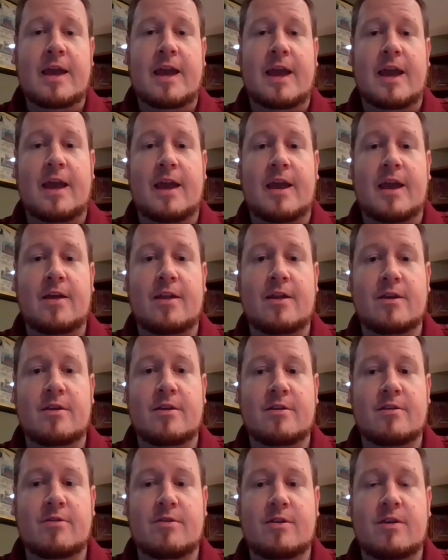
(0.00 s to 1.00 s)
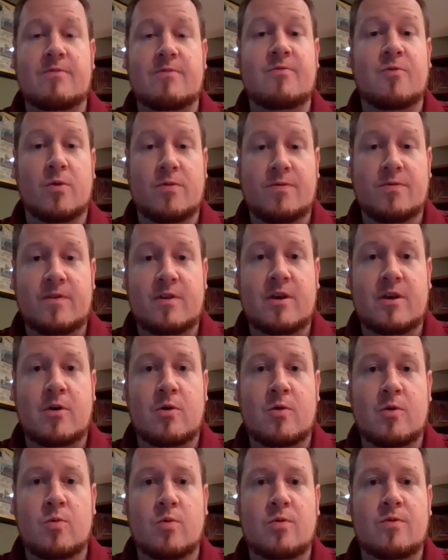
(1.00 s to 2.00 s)
And the fourth
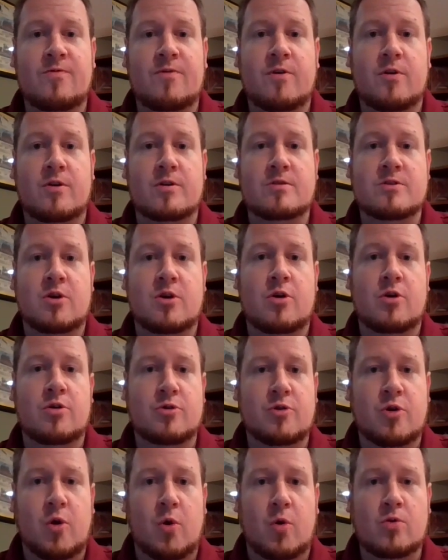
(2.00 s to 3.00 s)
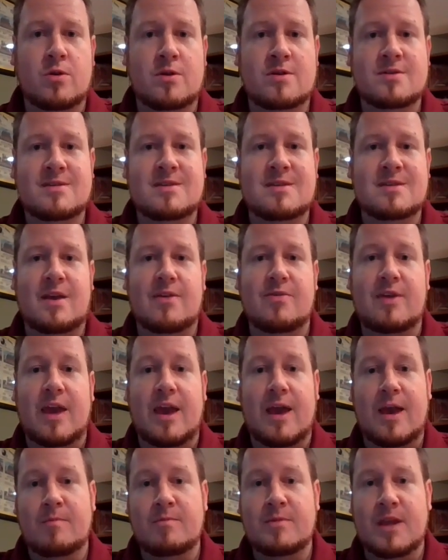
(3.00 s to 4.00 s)
video will focus on colons and the
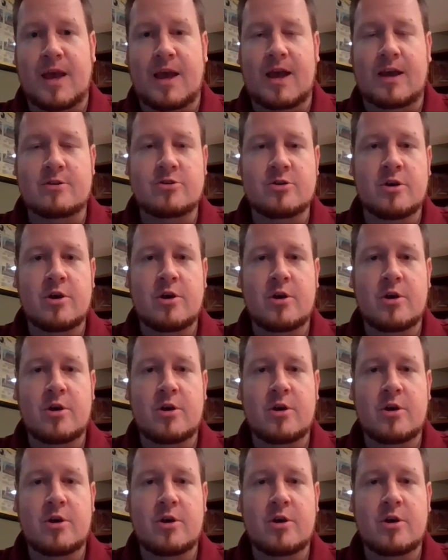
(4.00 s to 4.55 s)
em dash,